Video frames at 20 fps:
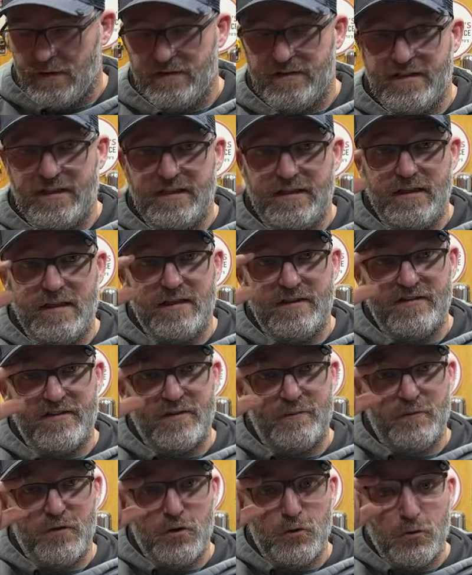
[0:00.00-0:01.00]
Did get
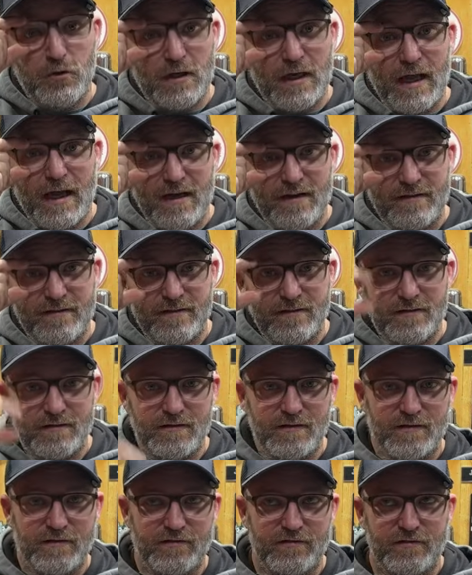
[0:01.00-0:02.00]
some new glasses
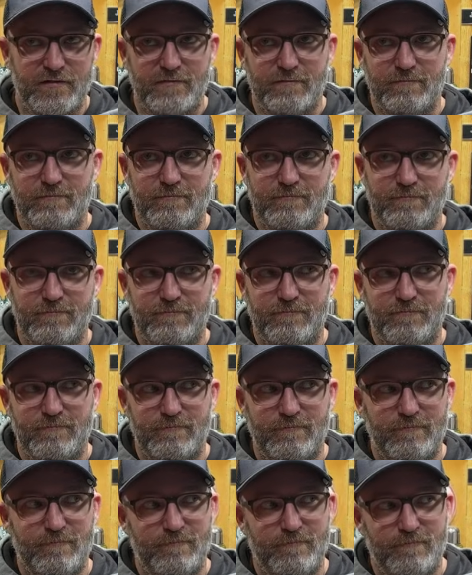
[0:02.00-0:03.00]
this,
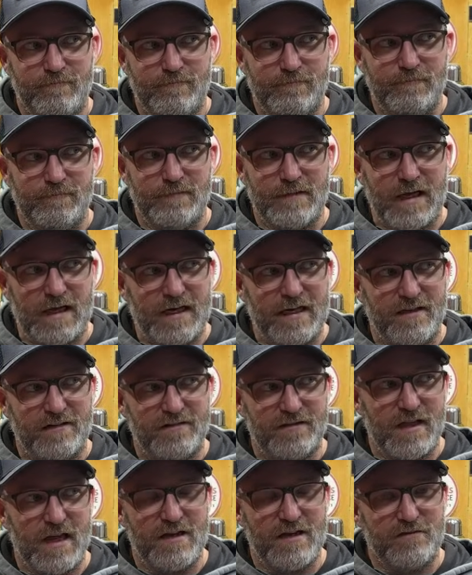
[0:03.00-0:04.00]
I
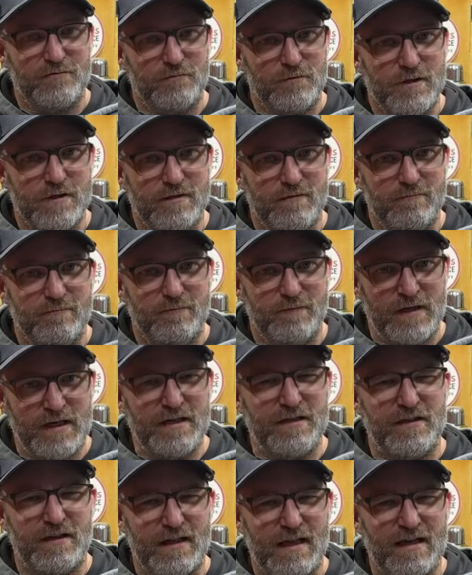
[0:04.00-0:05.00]
guess, last week,
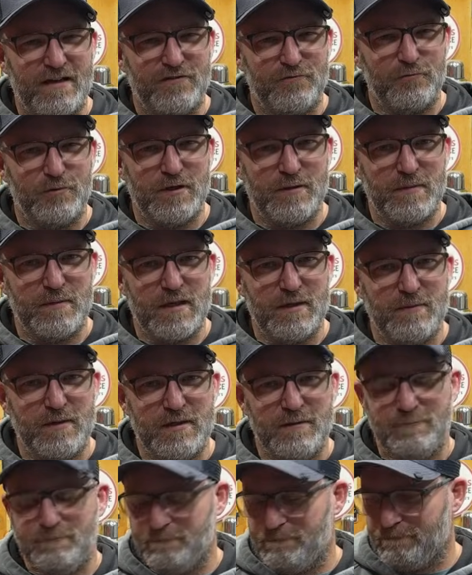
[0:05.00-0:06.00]
end of last week
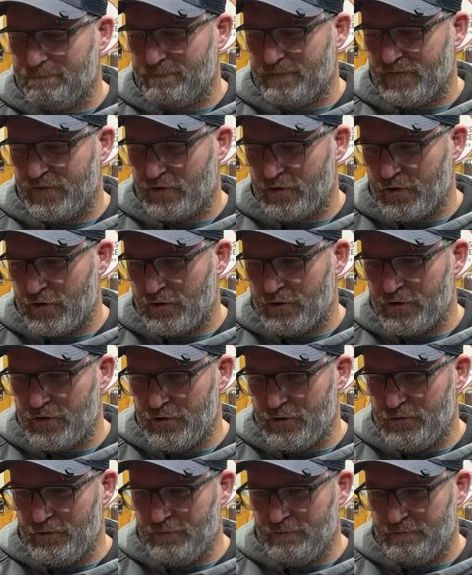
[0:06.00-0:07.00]
maybe. So they're
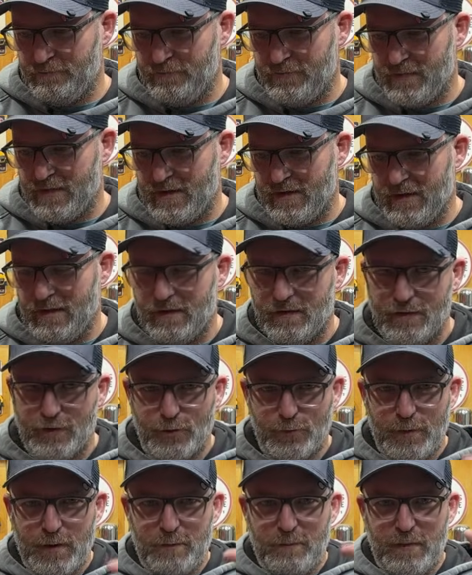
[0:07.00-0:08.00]
new, a
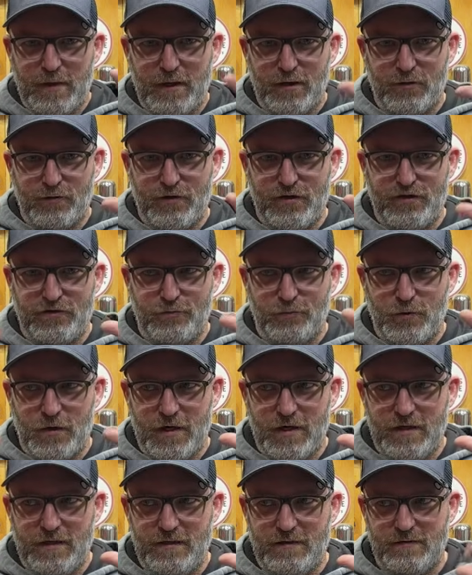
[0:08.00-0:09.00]
little bit bigger this
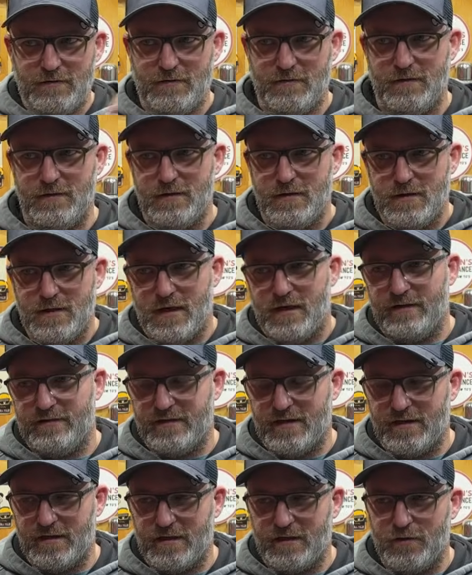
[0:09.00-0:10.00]
way. I
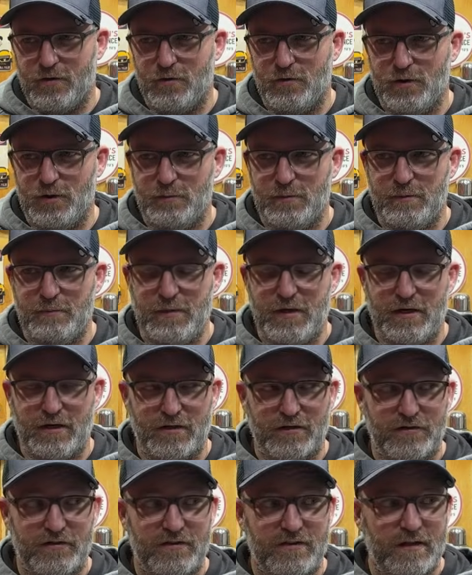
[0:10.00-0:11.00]
decided I'd go a little bit
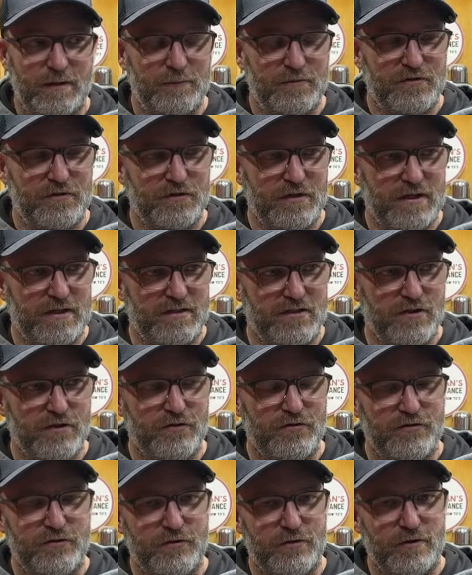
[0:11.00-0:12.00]
bigger. I'm still getting
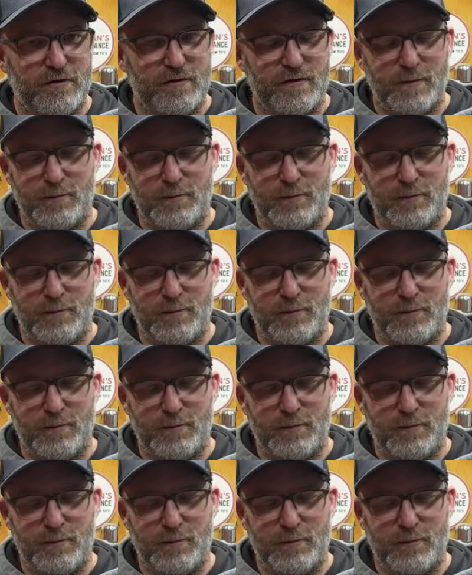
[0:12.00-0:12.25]
used to it.